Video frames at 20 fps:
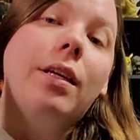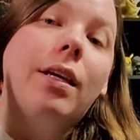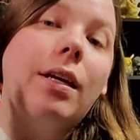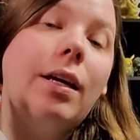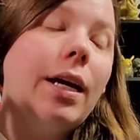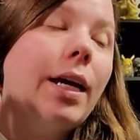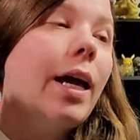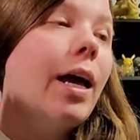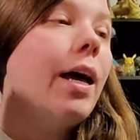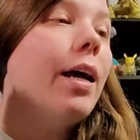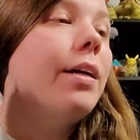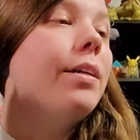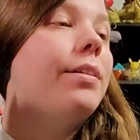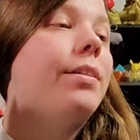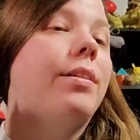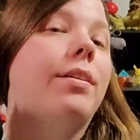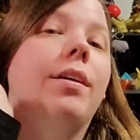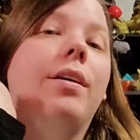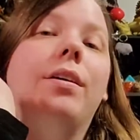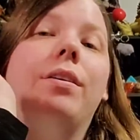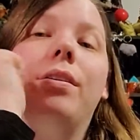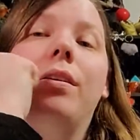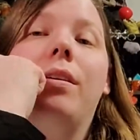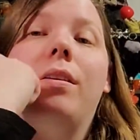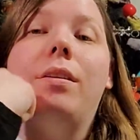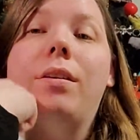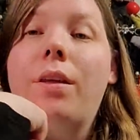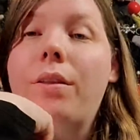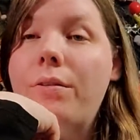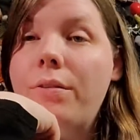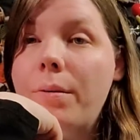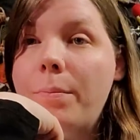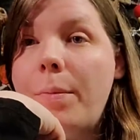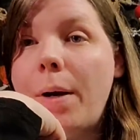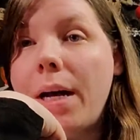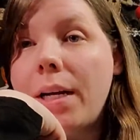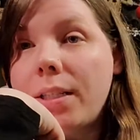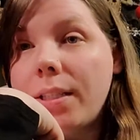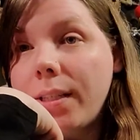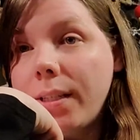Hi guys, another
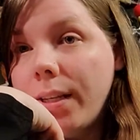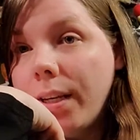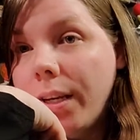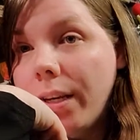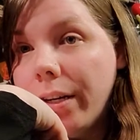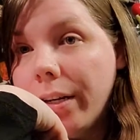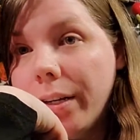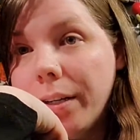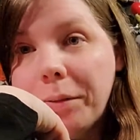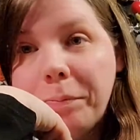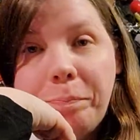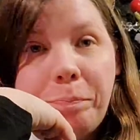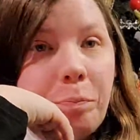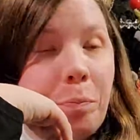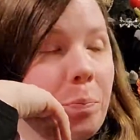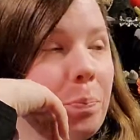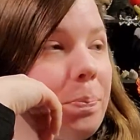unboxing here.